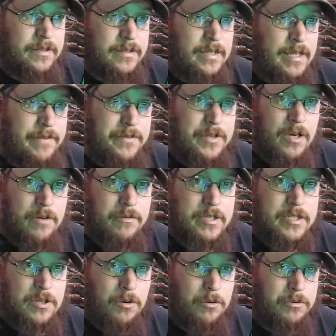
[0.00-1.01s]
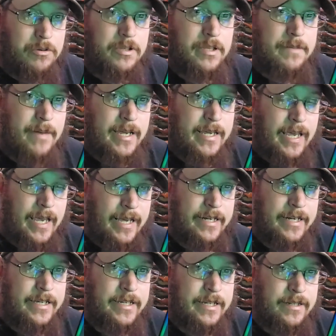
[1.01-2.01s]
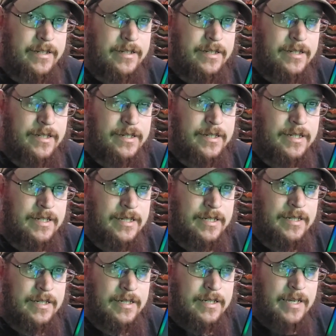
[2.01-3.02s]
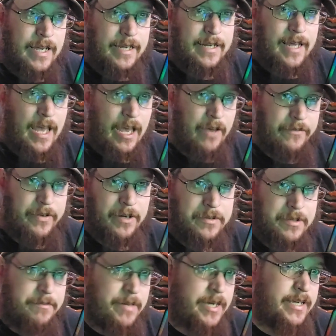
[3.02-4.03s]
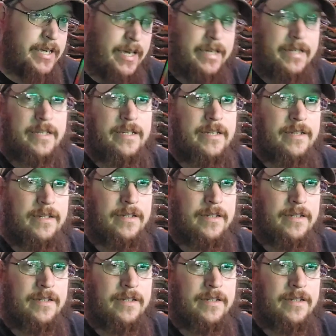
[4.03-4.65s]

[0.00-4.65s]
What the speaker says: Even though it's older than my Canic and heavier than my Canic,